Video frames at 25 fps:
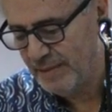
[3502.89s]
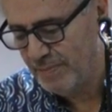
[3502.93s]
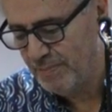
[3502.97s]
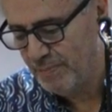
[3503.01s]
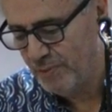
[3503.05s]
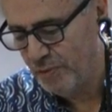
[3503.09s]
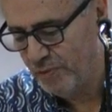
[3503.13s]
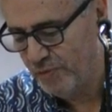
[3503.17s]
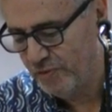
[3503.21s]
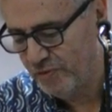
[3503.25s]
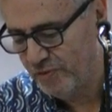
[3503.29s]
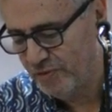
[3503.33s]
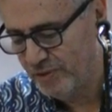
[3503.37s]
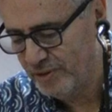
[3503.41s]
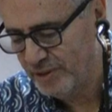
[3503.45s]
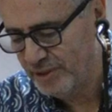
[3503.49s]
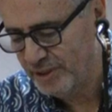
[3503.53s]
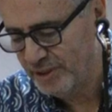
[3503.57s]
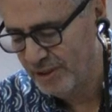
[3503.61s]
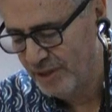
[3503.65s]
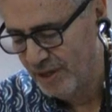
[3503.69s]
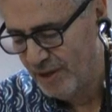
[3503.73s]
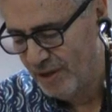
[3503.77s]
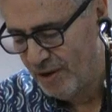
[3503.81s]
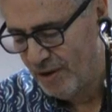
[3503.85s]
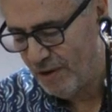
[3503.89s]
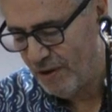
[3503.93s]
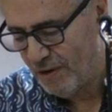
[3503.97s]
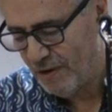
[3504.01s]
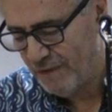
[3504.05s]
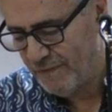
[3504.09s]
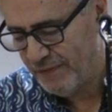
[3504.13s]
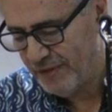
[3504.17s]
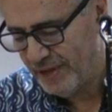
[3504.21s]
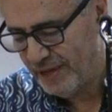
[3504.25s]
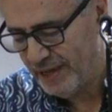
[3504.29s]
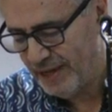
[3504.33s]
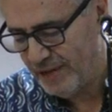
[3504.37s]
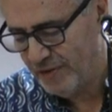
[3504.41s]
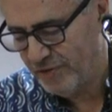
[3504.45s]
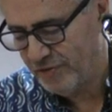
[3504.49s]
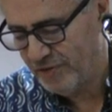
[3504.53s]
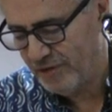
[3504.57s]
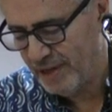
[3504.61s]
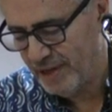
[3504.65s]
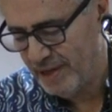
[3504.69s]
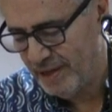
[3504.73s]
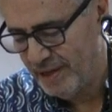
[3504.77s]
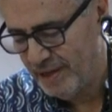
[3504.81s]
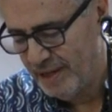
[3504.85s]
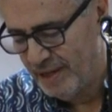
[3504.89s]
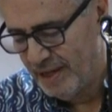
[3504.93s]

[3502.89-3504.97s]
emotions of Asia,